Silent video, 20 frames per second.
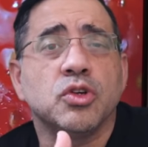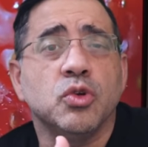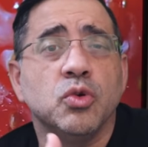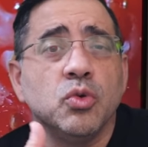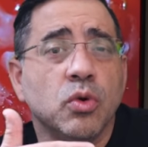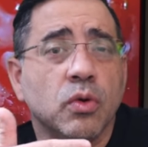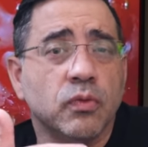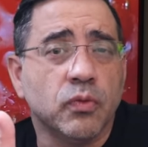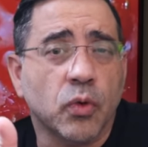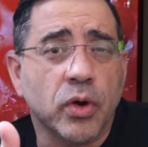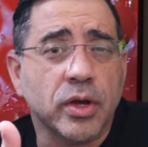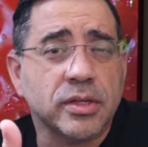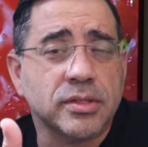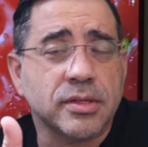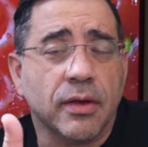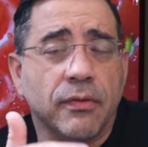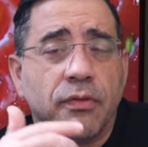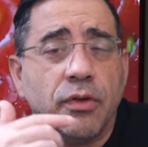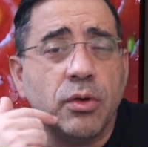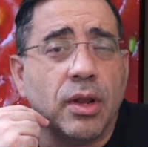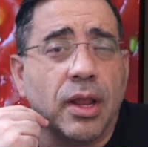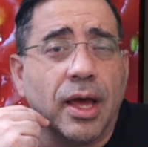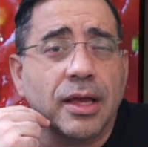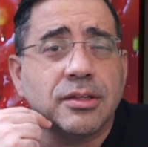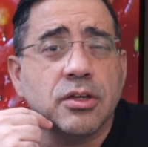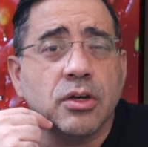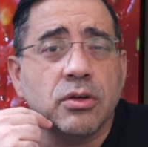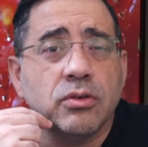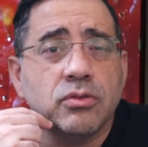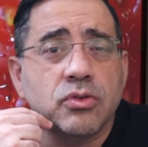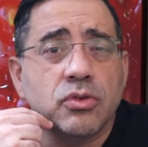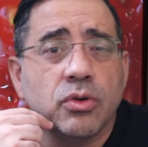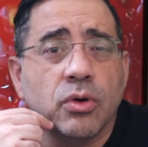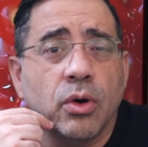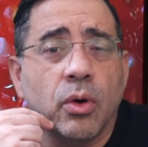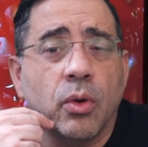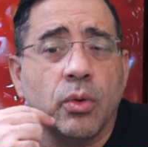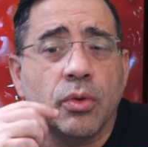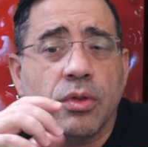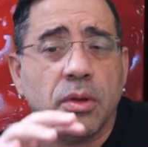Google Voice if you'd like to
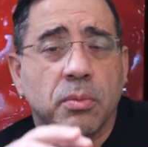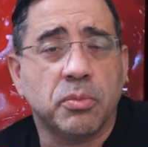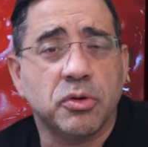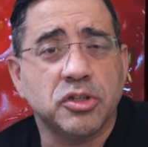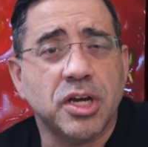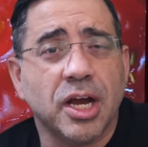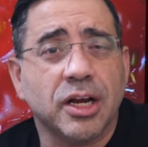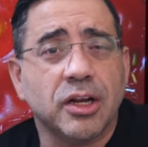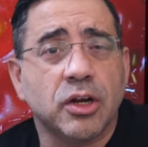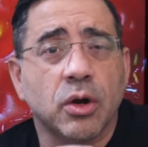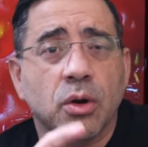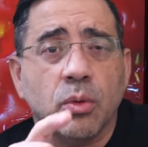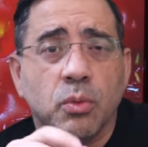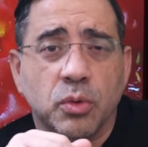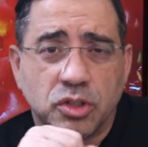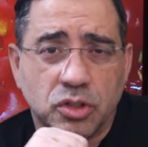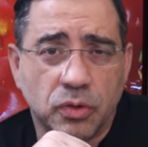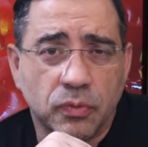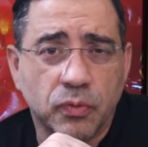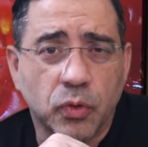control the projector with your